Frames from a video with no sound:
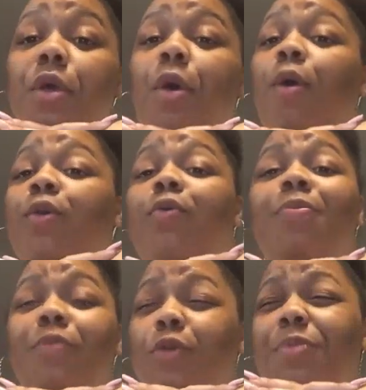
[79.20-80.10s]
oh,
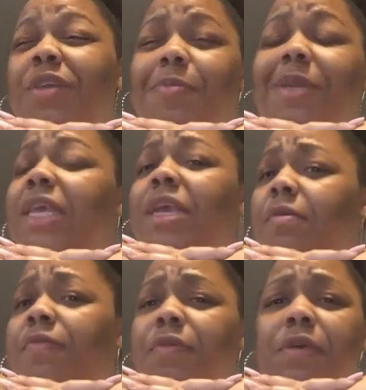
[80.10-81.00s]
you best
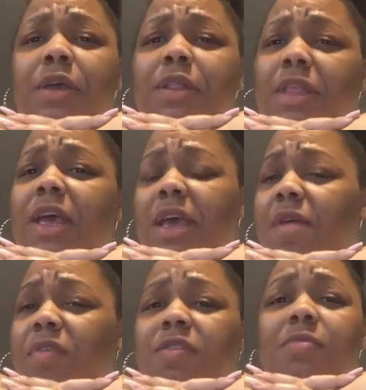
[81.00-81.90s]
believe they're
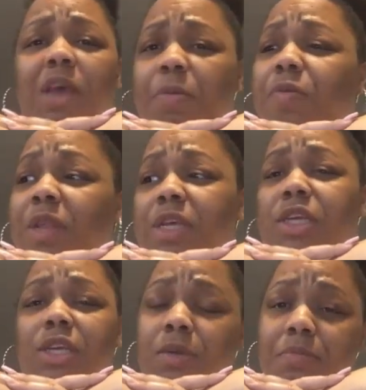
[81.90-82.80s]
having some type of
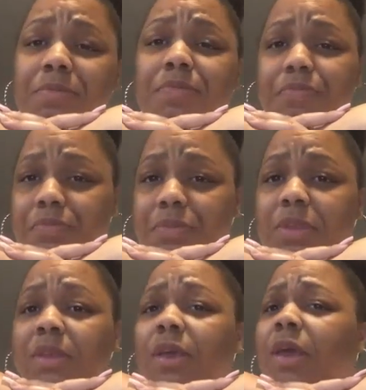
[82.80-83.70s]
relationship.
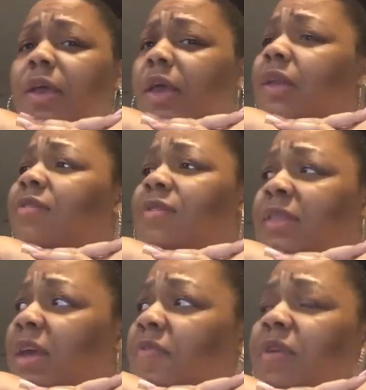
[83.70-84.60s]
And it's
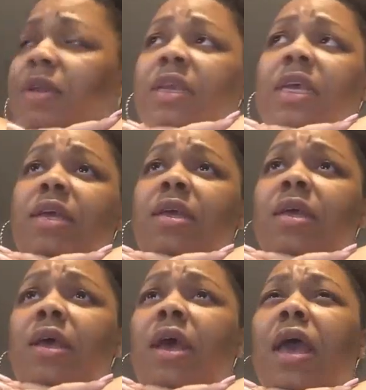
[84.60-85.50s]
definitely,
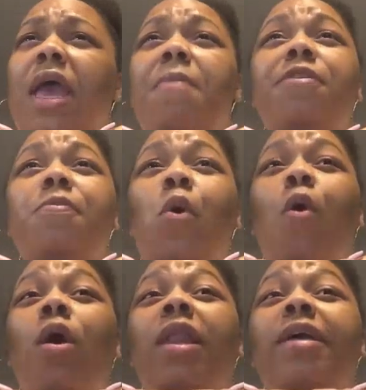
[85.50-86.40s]
it was
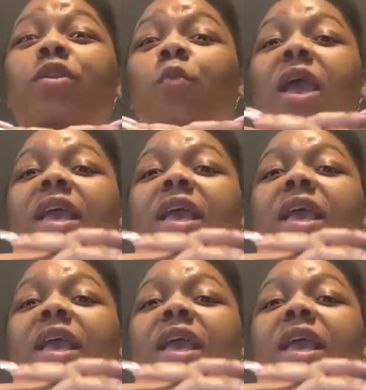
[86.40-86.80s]
more like the way